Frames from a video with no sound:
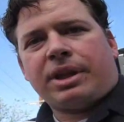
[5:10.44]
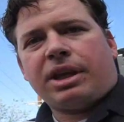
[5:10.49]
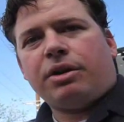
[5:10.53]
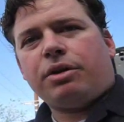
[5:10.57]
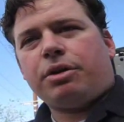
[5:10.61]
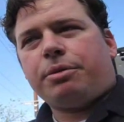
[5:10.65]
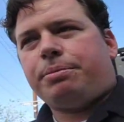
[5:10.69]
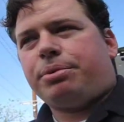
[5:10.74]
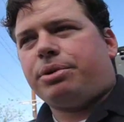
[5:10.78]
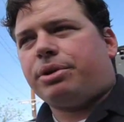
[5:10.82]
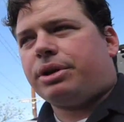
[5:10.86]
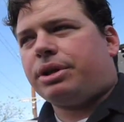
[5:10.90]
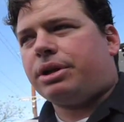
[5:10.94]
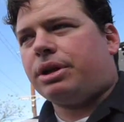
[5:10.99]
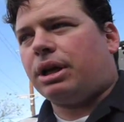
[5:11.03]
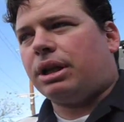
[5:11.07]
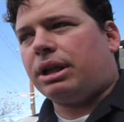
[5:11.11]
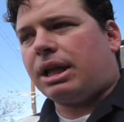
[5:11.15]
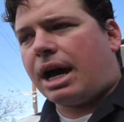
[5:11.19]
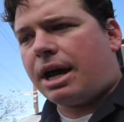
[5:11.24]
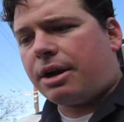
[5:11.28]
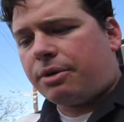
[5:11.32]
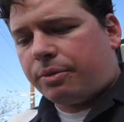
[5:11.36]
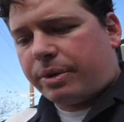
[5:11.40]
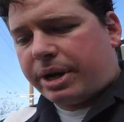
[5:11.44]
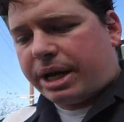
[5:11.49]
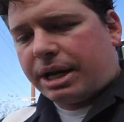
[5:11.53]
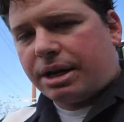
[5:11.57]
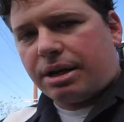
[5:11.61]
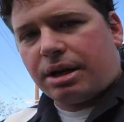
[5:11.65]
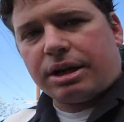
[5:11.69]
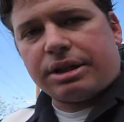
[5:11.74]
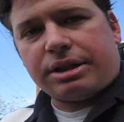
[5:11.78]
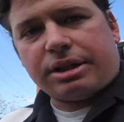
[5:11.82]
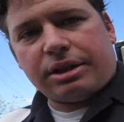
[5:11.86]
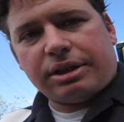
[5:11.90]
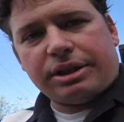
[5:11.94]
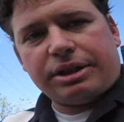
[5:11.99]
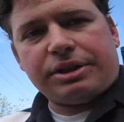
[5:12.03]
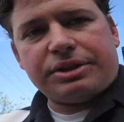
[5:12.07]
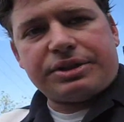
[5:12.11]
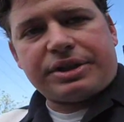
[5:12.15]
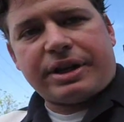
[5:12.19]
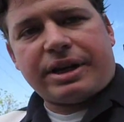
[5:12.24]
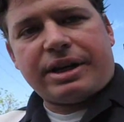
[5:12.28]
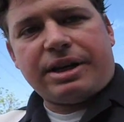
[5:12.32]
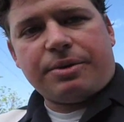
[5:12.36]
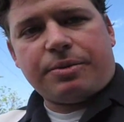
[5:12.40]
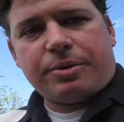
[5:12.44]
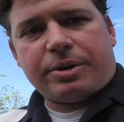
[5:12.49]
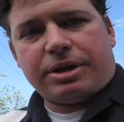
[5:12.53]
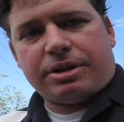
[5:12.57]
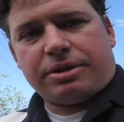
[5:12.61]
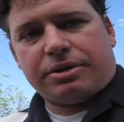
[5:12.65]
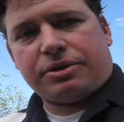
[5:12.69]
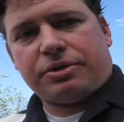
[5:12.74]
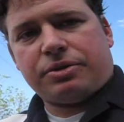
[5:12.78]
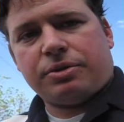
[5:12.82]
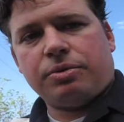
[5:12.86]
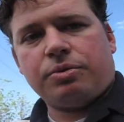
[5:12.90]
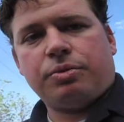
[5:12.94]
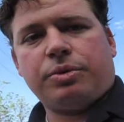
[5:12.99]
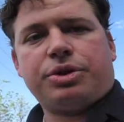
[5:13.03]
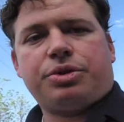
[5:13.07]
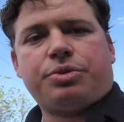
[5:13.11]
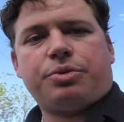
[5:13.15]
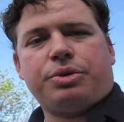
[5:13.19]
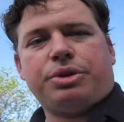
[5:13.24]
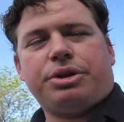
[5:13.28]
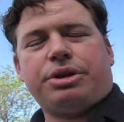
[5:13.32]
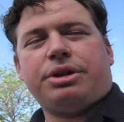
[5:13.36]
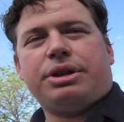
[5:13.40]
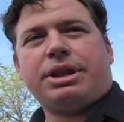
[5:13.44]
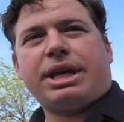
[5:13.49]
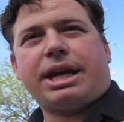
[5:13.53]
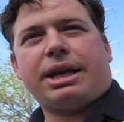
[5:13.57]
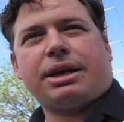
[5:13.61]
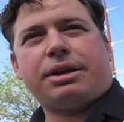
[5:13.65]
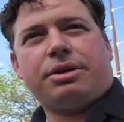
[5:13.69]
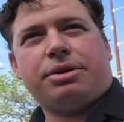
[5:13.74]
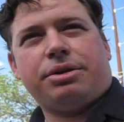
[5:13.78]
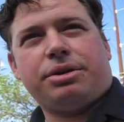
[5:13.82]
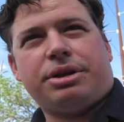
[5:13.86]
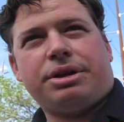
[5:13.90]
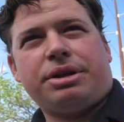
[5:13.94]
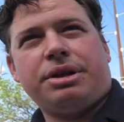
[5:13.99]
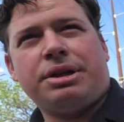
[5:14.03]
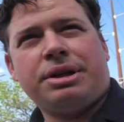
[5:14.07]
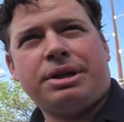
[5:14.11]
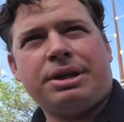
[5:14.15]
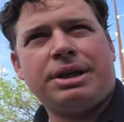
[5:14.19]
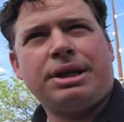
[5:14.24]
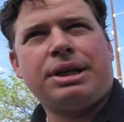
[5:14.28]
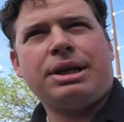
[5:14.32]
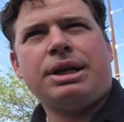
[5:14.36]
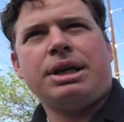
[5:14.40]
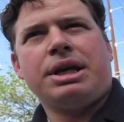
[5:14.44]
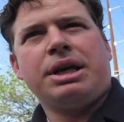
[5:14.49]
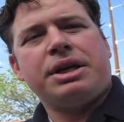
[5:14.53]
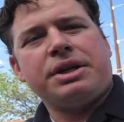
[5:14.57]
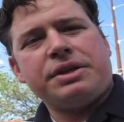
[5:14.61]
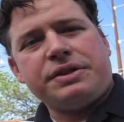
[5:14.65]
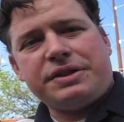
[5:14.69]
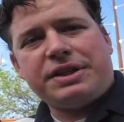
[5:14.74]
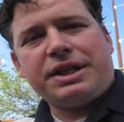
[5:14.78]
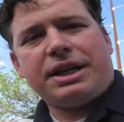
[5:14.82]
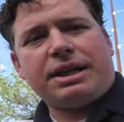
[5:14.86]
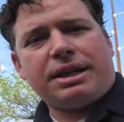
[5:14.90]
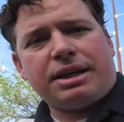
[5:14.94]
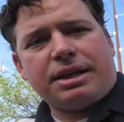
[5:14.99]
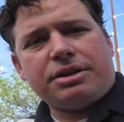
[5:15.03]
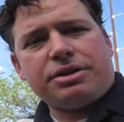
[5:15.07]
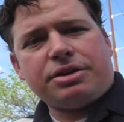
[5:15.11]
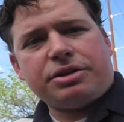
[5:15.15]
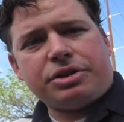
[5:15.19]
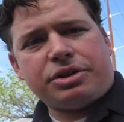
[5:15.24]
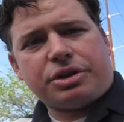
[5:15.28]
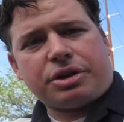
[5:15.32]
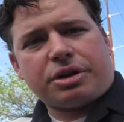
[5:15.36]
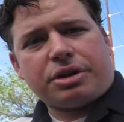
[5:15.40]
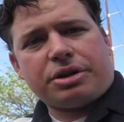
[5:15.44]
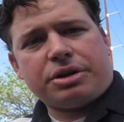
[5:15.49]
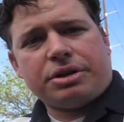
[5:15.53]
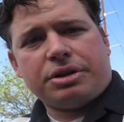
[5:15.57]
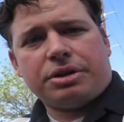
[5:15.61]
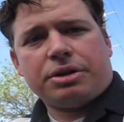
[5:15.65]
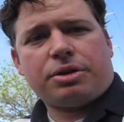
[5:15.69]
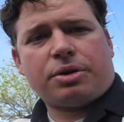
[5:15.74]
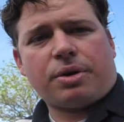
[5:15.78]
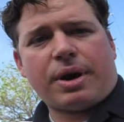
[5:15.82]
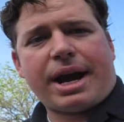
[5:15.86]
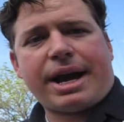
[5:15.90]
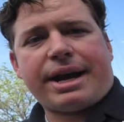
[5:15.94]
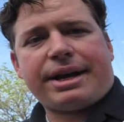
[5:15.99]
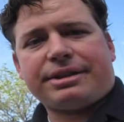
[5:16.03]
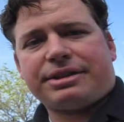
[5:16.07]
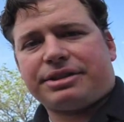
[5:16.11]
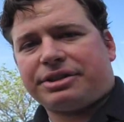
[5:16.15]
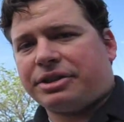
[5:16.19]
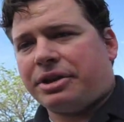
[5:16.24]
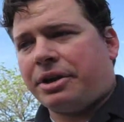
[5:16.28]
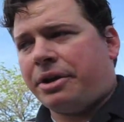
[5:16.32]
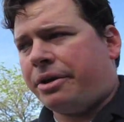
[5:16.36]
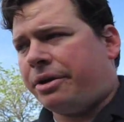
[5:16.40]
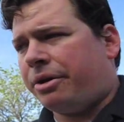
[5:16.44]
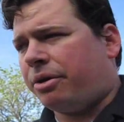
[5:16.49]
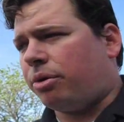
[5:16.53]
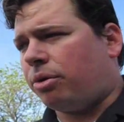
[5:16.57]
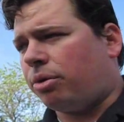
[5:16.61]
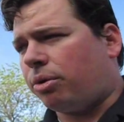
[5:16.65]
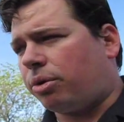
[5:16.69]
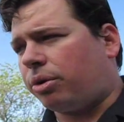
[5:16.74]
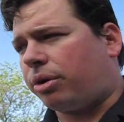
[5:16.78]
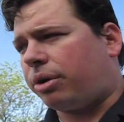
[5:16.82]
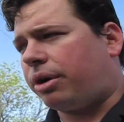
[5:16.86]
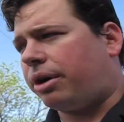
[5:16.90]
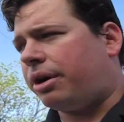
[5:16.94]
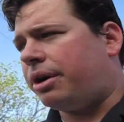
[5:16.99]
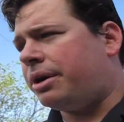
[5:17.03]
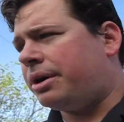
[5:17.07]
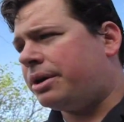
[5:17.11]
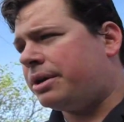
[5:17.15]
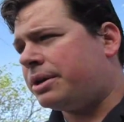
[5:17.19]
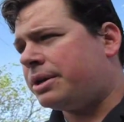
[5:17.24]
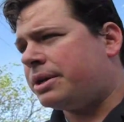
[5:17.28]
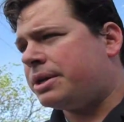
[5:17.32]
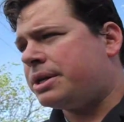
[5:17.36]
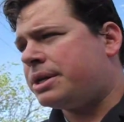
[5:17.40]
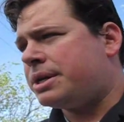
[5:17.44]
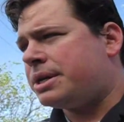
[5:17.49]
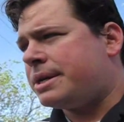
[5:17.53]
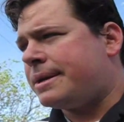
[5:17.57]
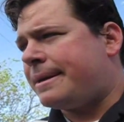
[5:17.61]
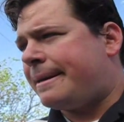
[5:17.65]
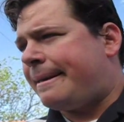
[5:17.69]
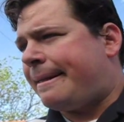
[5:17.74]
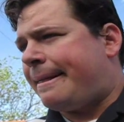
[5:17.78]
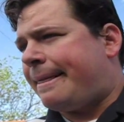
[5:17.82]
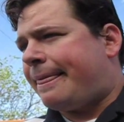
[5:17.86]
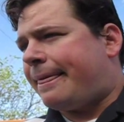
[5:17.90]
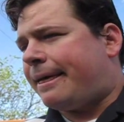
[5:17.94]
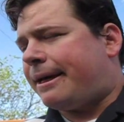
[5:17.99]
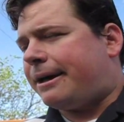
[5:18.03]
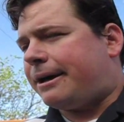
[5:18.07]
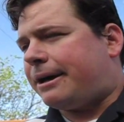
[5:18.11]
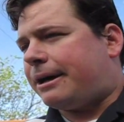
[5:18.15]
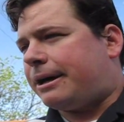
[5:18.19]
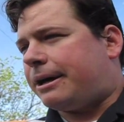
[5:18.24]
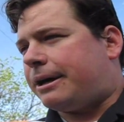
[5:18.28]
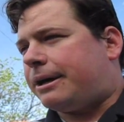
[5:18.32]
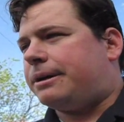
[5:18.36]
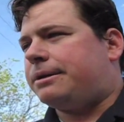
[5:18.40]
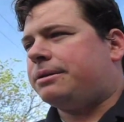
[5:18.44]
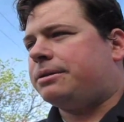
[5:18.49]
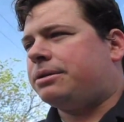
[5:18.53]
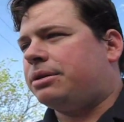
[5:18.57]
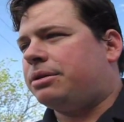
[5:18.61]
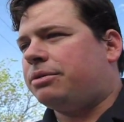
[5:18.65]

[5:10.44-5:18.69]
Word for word: it would put a lot of weight on the little tiny wheels, which would that could dig into dirt, grass, or uh,